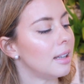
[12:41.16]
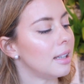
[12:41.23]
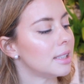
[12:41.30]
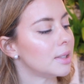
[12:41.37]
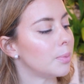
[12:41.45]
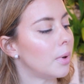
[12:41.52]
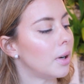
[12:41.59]

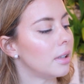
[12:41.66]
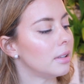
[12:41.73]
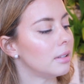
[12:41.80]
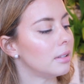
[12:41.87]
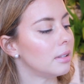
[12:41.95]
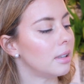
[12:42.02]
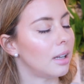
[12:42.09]
this
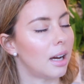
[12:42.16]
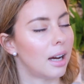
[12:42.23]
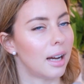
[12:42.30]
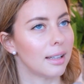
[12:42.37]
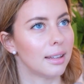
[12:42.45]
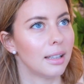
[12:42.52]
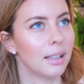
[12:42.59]
one,
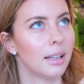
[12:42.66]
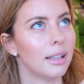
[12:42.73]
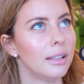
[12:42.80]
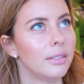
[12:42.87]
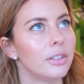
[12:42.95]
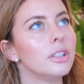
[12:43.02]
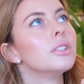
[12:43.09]
I think
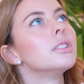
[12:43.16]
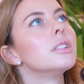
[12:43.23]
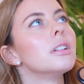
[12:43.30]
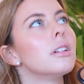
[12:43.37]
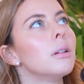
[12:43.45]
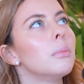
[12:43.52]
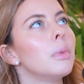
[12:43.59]
I even used
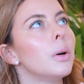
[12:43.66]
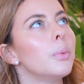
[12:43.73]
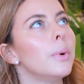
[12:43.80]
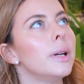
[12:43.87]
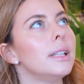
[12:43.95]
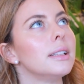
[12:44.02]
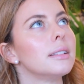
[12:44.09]
it on my
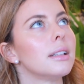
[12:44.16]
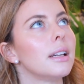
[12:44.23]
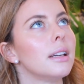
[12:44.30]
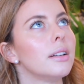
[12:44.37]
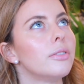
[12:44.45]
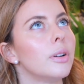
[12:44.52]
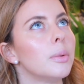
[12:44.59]
wedding
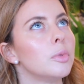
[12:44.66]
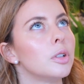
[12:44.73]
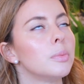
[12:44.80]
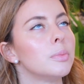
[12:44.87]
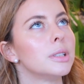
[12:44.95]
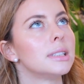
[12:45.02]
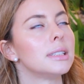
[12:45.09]
day if I'm not
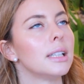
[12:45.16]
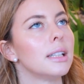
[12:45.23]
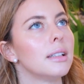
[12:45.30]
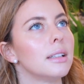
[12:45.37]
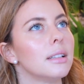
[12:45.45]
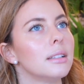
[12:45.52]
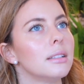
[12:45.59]

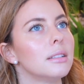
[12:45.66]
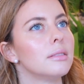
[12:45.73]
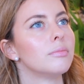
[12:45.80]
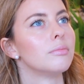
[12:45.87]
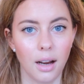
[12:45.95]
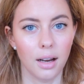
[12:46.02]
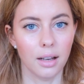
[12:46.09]
mistaken.
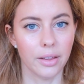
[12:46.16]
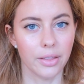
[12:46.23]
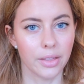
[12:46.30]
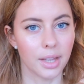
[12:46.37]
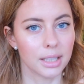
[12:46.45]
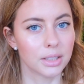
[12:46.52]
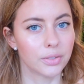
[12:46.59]

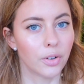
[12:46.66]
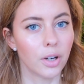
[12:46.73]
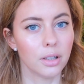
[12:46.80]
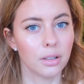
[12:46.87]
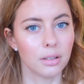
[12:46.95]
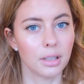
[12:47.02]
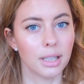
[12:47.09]
This
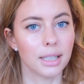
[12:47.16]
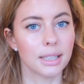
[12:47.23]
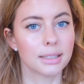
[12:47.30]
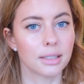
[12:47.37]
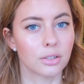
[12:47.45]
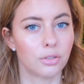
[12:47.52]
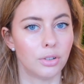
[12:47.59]
one
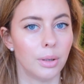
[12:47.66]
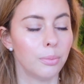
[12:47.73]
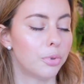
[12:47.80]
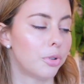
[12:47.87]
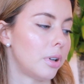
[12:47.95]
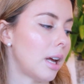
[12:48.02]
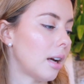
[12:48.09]
is a
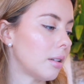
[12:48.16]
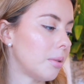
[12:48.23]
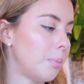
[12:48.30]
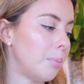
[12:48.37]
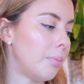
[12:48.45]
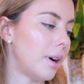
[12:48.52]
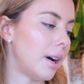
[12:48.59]
cream product,
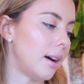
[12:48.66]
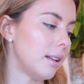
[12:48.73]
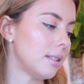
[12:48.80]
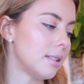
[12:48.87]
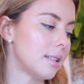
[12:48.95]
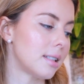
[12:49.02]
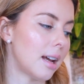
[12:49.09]

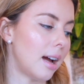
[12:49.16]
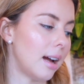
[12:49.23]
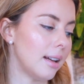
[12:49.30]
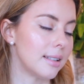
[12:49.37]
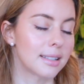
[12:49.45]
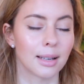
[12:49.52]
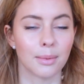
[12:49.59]
but
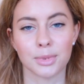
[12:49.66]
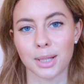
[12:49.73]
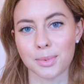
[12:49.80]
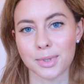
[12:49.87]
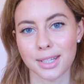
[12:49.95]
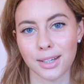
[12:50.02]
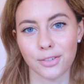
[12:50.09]
I
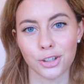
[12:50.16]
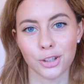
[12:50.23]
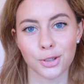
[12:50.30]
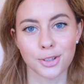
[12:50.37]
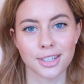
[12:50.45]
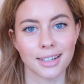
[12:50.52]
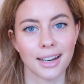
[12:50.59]
sometimes even
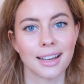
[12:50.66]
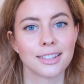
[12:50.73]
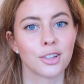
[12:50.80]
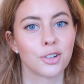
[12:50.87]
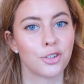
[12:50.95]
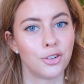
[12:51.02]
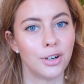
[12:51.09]
use it as
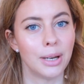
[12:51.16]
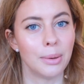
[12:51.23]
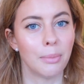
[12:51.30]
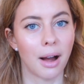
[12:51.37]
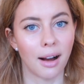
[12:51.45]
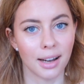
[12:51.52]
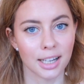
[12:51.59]
a
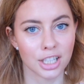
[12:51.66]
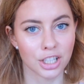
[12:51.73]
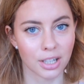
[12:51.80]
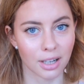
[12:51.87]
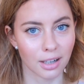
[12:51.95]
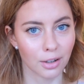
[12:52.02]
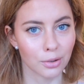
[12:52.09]
cream
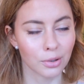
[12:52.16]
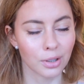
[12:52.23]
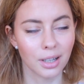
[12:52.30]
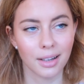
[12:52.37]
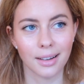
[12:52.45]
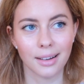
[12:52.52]
eyeshadow.